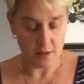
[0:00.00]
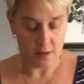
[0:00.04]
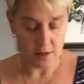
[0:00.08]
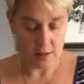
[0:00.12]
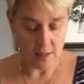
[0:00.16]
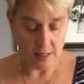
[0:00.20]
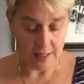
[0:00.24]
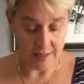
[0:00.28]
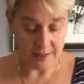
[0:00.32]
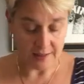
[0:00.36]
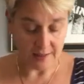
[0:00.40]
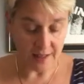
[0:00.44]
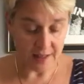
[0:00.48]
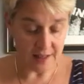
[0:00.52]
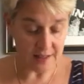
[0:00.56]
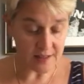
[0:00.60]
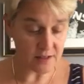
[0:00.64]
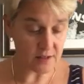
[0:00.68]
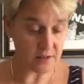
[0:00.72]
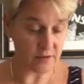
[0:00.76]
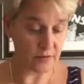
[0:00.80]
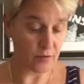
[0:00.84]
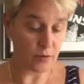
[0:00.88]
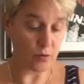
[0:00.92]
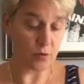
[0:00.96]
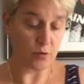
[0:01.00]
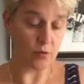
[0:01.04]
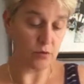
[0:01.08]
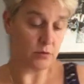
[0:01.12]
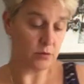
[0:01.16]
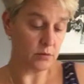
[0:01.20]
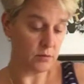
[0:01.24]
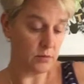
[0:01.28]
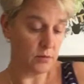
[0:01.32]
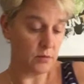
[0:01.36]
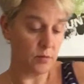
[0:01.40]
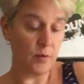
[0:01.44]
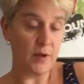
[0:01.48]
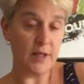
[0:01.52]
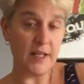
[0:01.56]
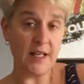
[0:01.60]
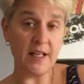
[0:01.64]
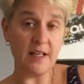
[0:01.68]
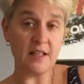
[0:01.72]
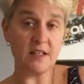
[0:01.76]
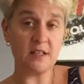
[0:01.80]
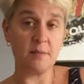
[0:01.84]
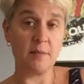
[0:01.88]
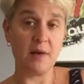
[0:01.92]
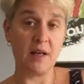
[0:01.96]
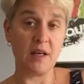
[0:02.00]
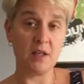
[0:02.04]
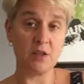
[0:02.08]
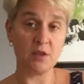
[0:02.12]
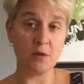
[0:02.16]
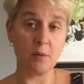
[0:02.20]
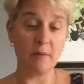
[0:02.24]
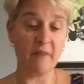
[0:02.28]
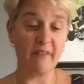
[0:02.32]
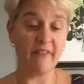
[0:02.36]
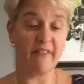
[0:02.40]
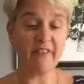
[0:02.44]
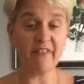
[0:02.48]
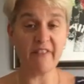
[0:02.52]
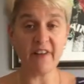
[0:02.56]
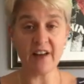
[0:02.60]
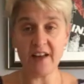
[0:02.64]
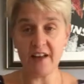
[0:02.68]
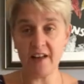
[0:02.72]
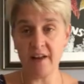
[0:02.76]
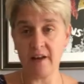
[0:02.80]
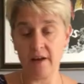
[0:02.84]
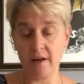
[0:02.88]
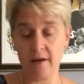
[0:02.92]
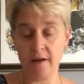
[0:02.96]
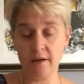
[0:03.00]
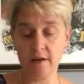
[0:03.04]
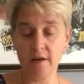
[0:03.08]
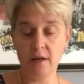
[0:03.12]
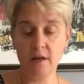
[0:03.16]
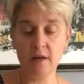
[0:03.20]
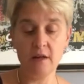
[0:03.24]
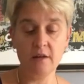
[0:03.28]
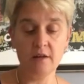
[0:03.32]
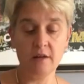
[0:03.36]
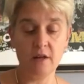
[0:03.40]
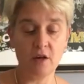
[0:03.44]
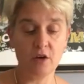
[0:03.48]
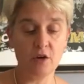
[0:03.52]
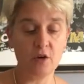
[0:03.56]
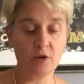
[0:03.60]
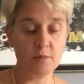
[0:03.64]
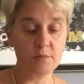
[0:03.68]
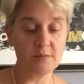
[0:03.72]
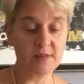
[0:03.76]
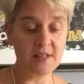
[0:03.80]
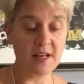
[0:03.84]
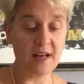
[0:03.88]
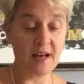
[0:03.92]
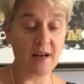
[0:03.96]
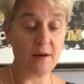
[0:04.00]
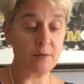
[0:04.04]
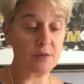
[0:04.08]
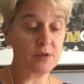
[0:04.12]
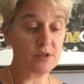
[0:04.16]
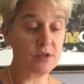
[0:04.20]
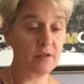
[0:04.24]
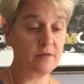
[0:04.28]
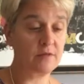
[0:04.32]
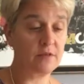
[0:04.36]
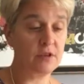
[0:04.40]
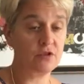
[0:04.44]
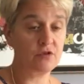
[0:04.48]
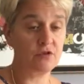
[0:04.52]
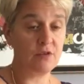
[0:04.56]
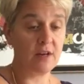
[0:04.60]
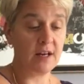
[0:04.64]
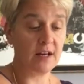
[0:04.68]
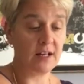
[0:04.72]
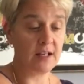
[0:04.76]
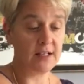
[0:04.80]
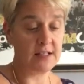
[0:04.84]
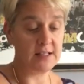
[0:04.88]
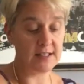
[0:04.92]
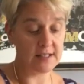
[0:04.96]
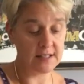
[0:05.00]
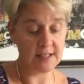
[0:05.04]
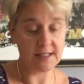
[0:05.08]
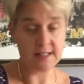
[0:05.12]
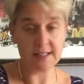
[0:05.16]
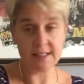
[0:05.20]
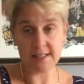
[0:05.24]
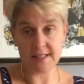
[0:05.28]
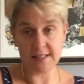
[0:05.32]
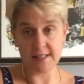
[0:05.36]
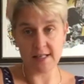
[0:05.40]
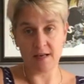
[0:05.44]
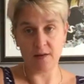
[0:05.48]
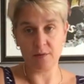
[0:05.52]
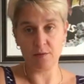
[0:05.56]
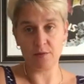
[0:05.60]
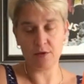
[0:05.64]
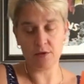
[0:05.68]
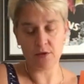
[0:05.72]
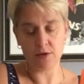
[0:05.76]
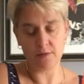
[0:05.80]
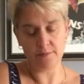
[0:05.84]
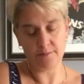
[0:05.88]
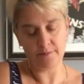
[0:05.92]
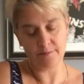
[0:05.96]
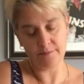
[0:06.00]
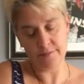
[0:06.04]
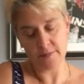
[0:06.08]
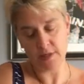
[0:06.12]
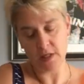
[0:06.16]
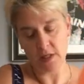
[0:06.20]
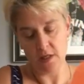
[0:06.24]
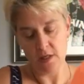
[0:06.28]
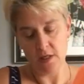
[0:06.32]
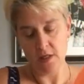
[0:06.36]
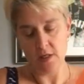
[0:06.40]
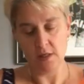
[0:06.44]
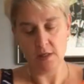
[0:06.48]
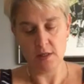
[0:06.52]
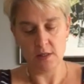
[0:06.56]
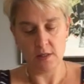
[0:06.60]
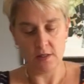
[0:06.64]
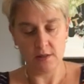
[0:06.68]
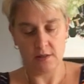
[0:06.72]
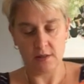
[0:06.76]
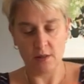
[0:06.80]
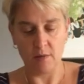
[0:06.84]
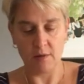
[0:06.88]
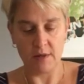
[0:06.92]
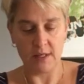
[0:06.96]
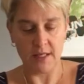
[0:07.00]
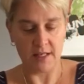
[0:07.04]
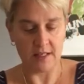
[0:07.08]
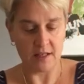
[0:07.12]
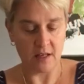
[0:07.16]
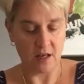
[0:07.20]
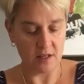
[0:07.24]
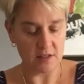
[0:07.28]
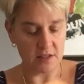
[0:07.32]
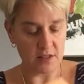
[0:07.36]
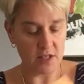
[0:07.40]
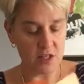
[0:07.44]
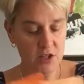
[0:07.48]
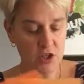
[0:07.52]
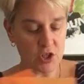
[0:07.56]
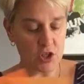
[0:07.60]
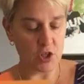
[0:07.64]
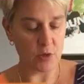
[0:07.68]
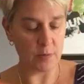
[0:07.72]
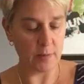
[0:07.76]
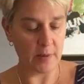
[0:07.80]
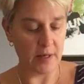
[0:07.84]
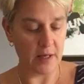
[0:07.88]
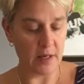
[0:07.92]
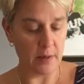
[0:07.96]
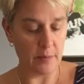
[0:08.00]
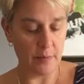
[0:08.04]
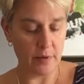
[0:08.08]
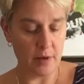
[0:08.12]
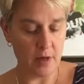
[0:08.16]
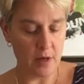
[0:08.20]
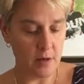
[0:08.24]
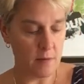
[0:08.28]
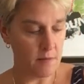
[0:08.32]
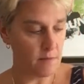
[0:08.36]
And last of all, we need to make some fire that comes out of the dragon's snout. So we need our tissue paper,